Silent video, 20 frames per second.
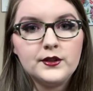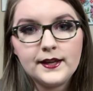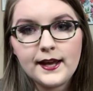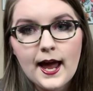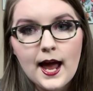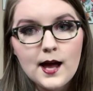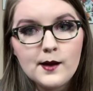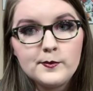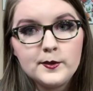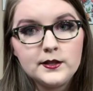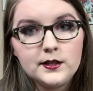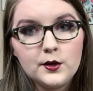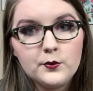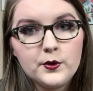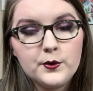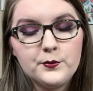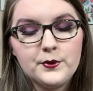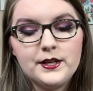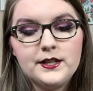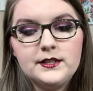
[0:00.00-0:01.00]
the cabin that we
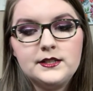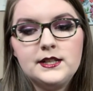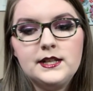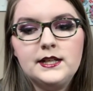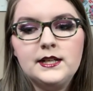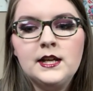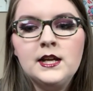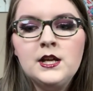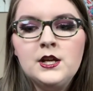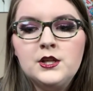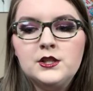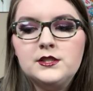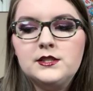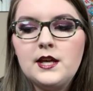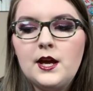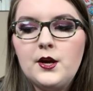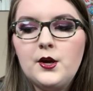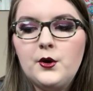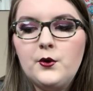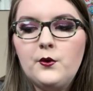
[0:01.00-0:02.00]
rented.
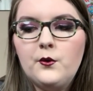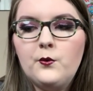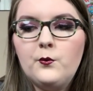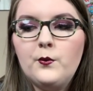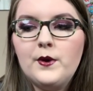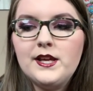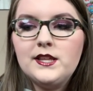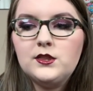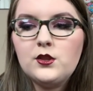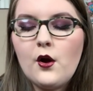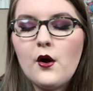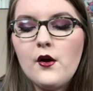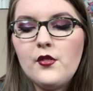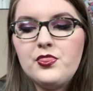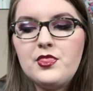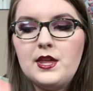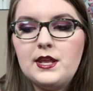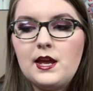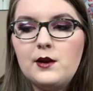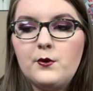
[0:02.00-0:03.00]
So we thought
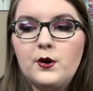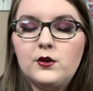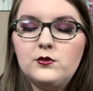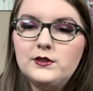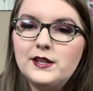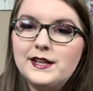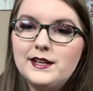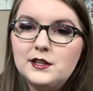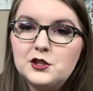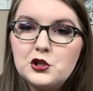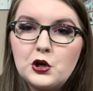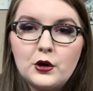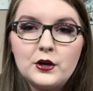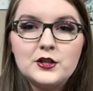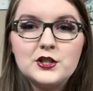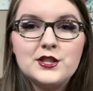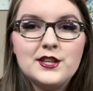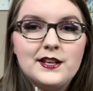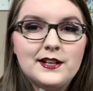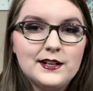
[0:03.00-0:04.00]
that they were only going to
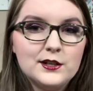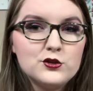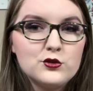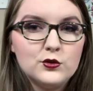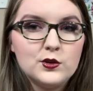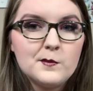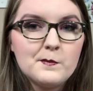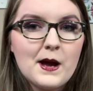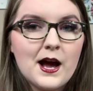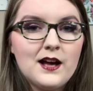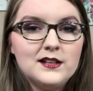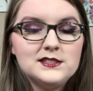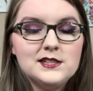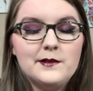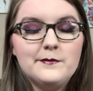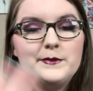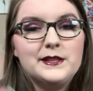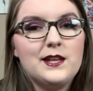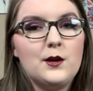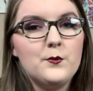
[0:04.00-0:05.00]
charge the initial
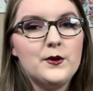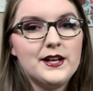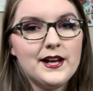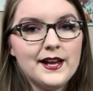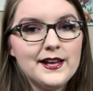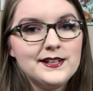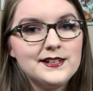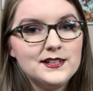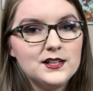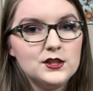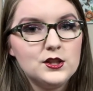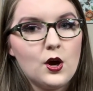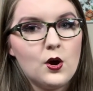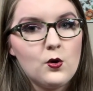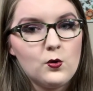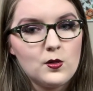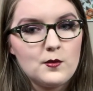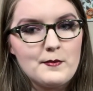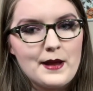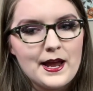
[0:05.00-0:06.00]
deposit, but they went ahead and did the
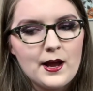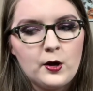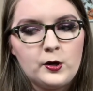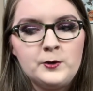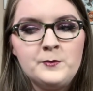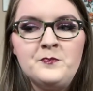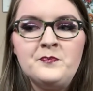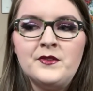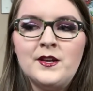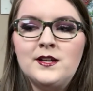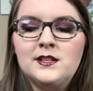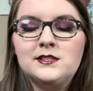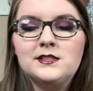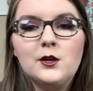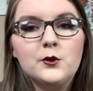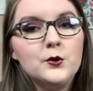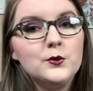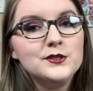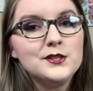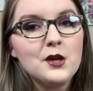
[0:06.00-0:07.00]
whole amount.
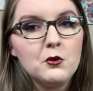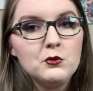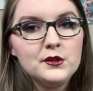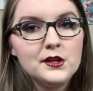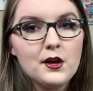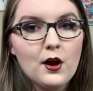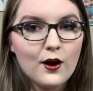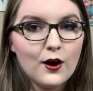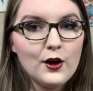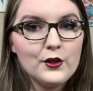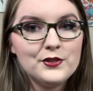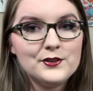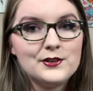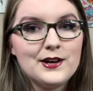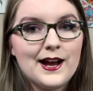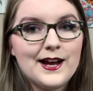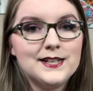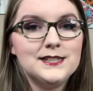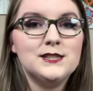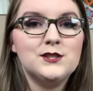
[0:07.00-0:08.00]
So it was only
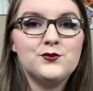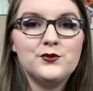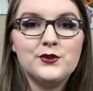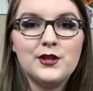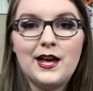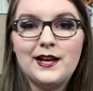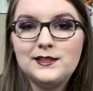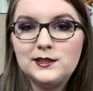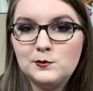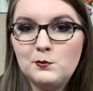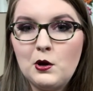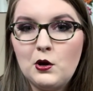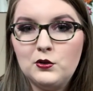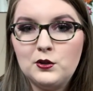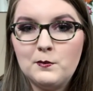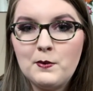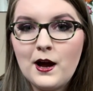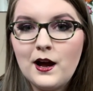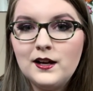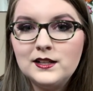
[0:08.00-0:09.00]
authorized for that small
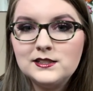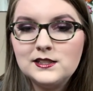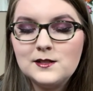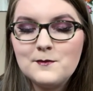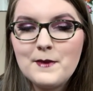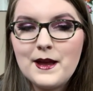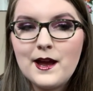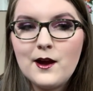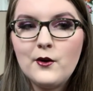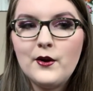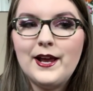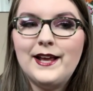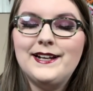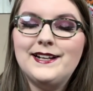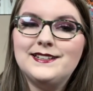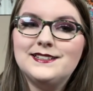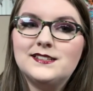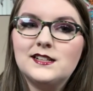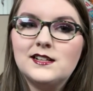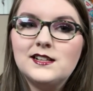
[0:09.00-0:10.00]
deposit amount, and
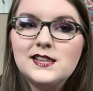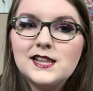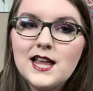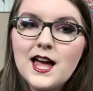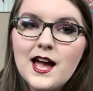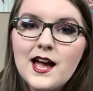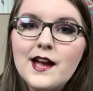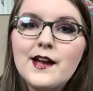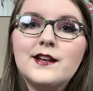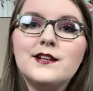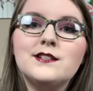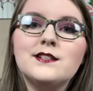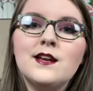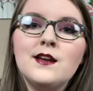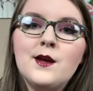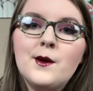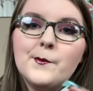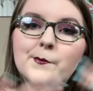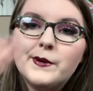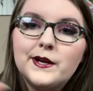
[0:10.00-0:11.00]
it declined
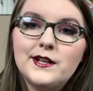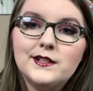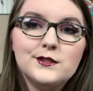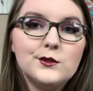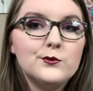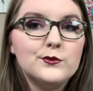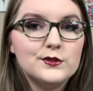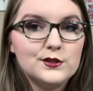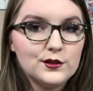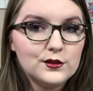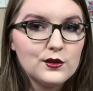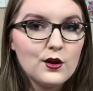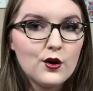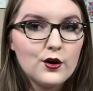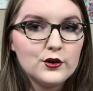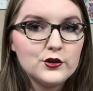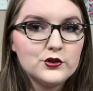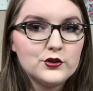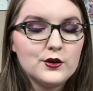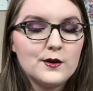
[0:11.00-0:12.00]
because it was the
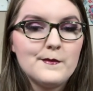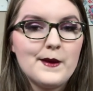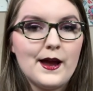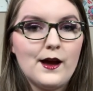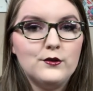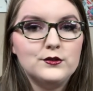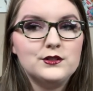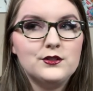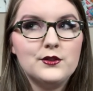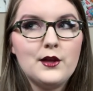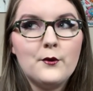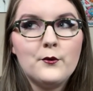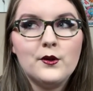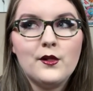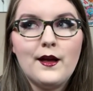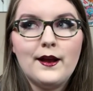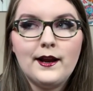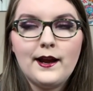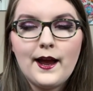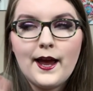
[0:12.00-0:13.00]
larger amount. So they were
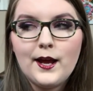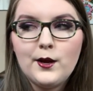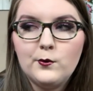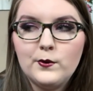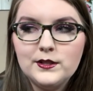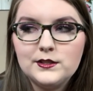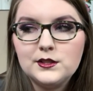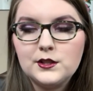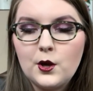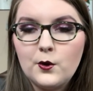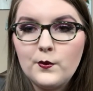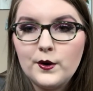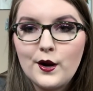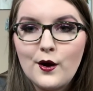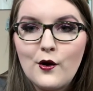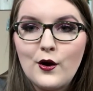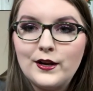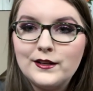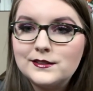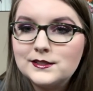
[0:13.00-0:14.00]
like, hey, what's going
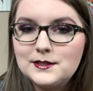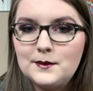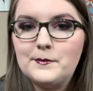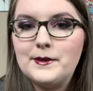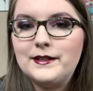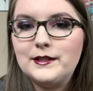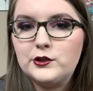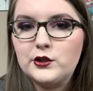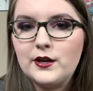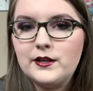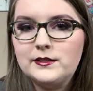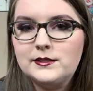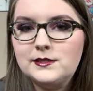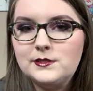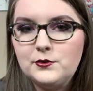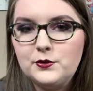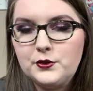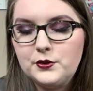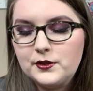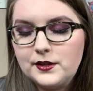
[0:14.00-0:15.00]
on? Is somebody trying to
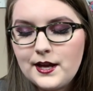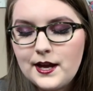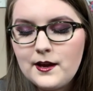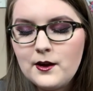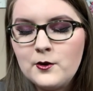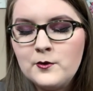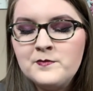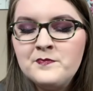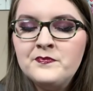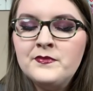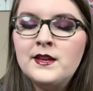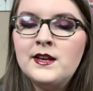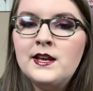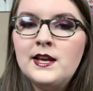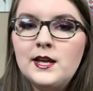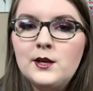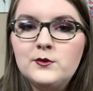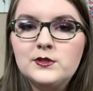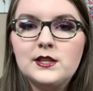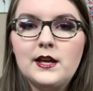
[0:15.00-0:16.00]
steal your account?
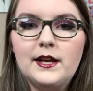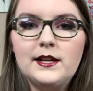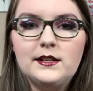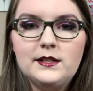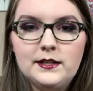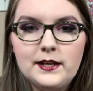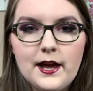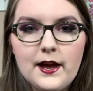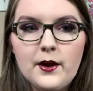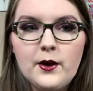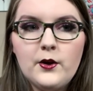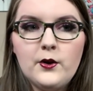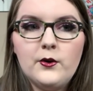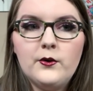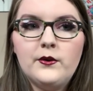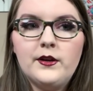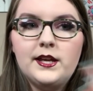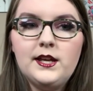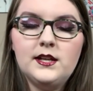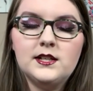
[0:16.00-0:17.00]
He was like, no.
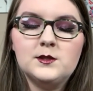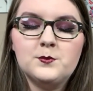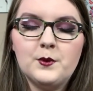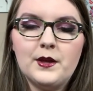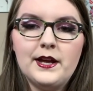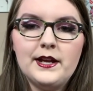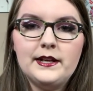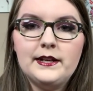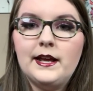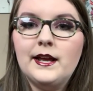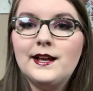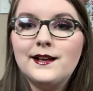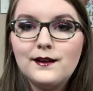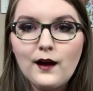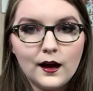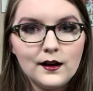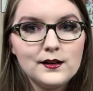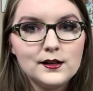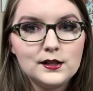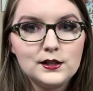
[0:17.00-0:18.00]
He explained it,
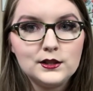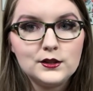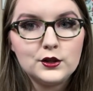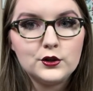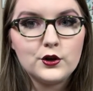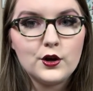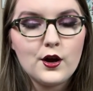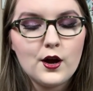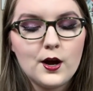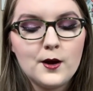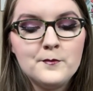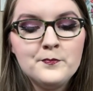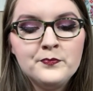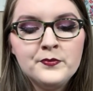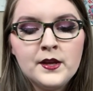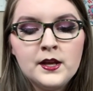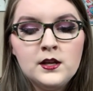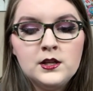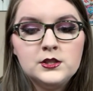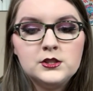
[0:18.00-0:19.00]
got it cleared up.
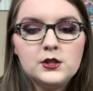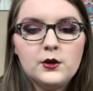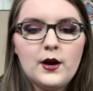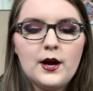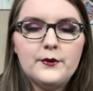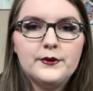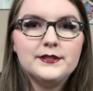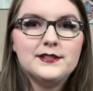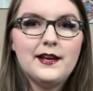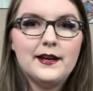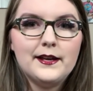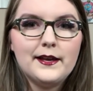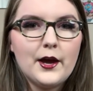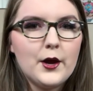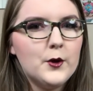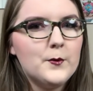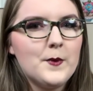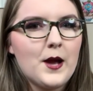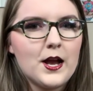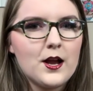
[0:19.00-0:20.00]
So I was like,
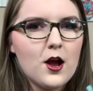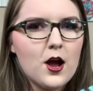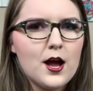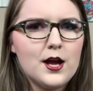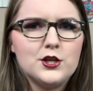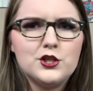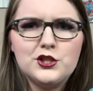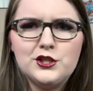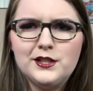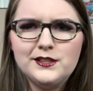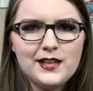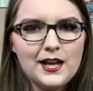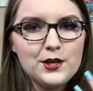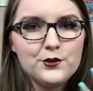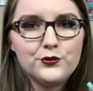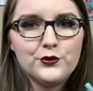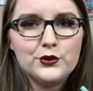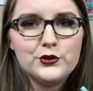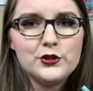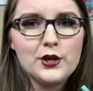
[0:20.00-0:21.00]
oh my gosh, did they
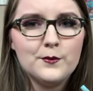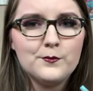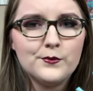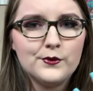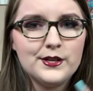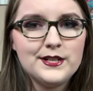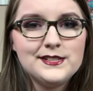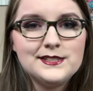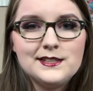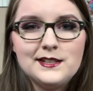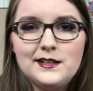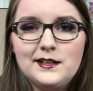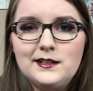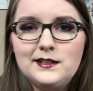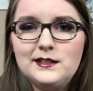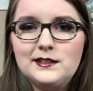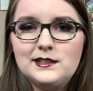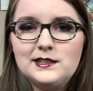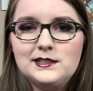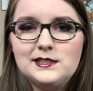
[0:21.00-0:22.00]
for some
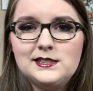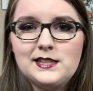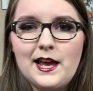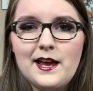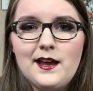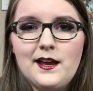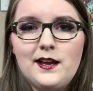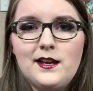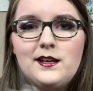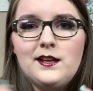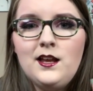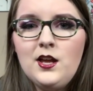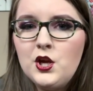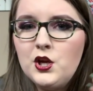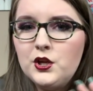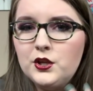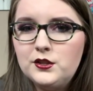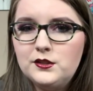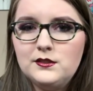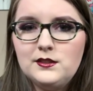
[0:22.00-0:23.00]
reason say
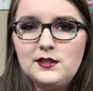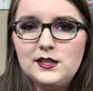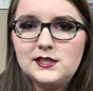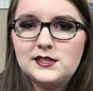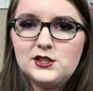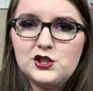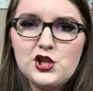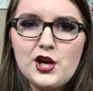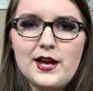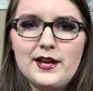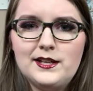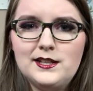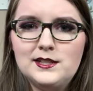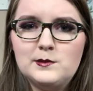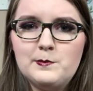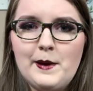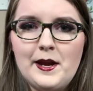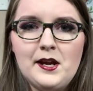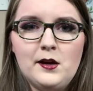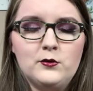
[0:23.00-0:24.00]
this check is
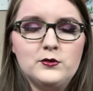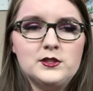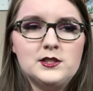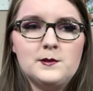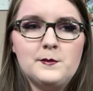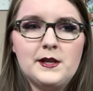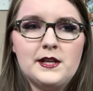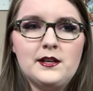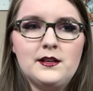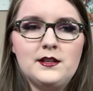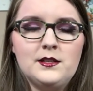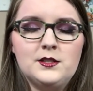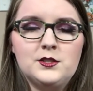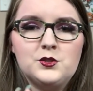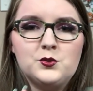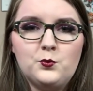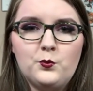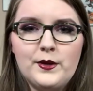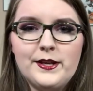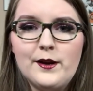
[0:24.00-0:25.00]
bounced because
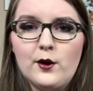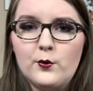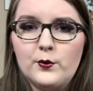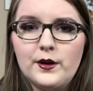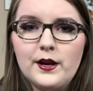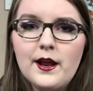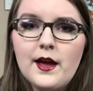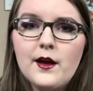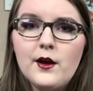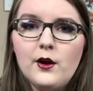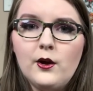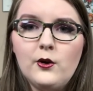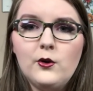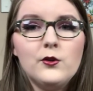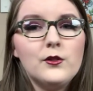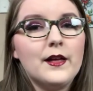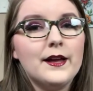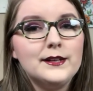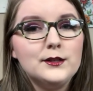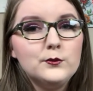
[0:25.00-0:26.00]
we don't
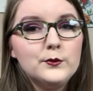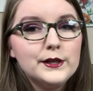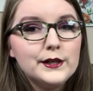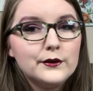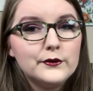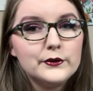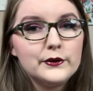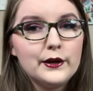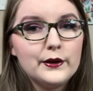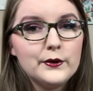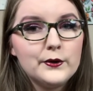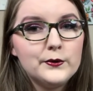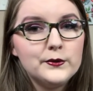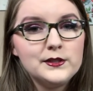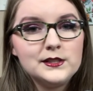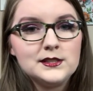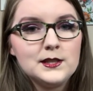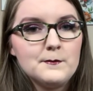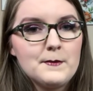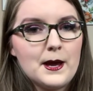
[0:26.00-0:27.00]
know
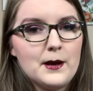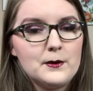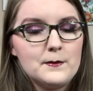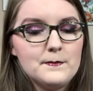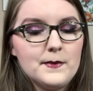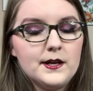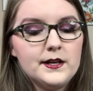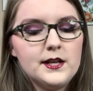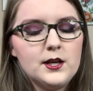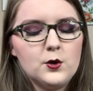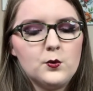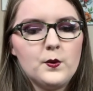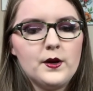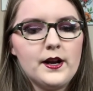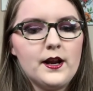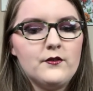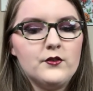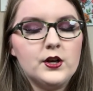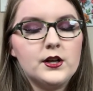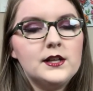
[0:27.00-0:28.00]
this amount of money or
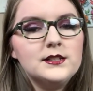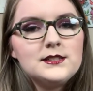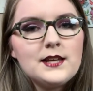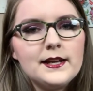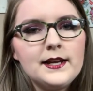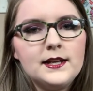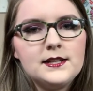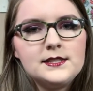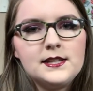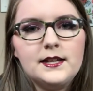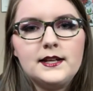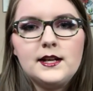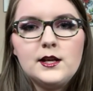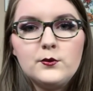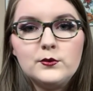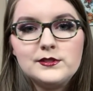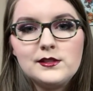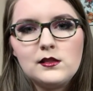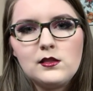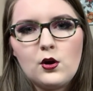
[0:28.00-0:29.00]
whatever? Because like I said, it
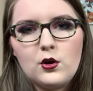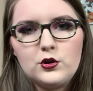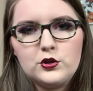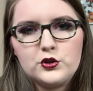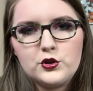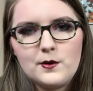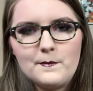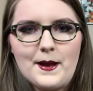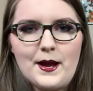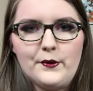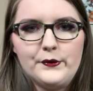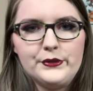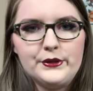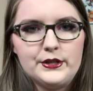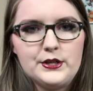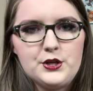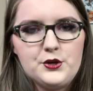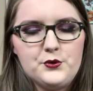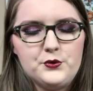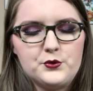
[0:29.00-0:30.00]
was a larger amount
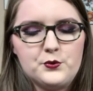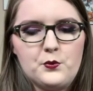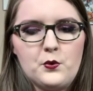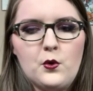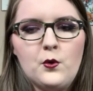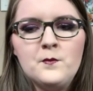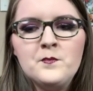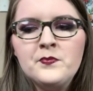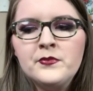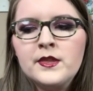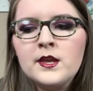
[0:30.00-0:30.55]
than usual.